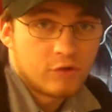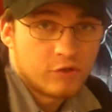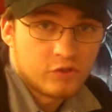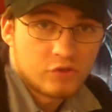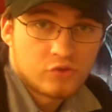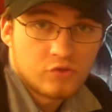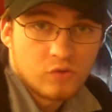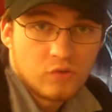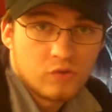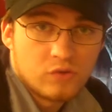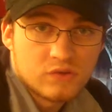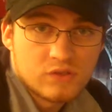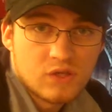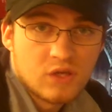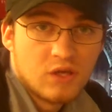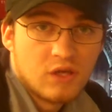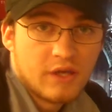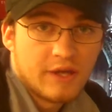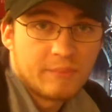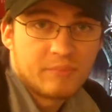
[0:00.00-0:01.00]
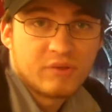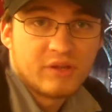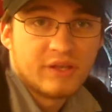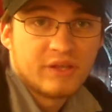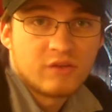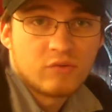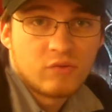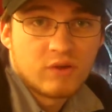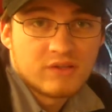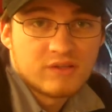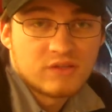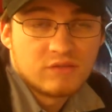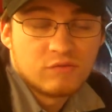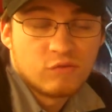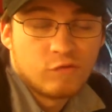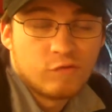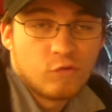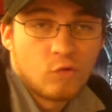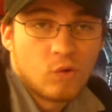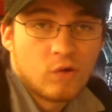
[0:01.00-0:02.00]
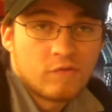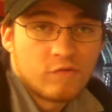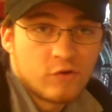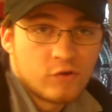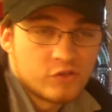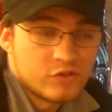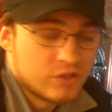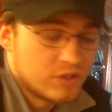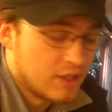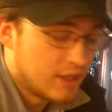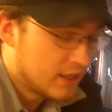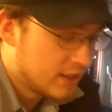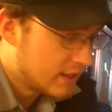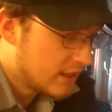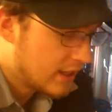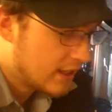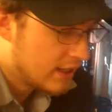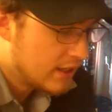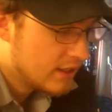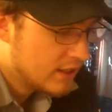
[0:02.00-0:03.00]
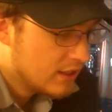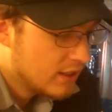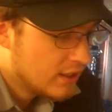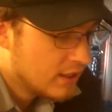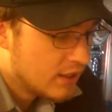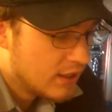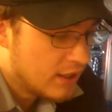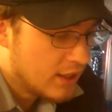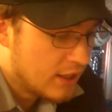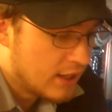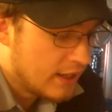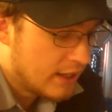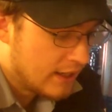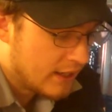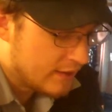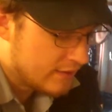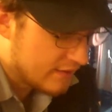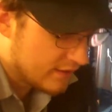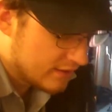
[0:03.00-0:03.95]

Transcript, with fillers: for controls. I played the Resident Evil four version like that. Uh, I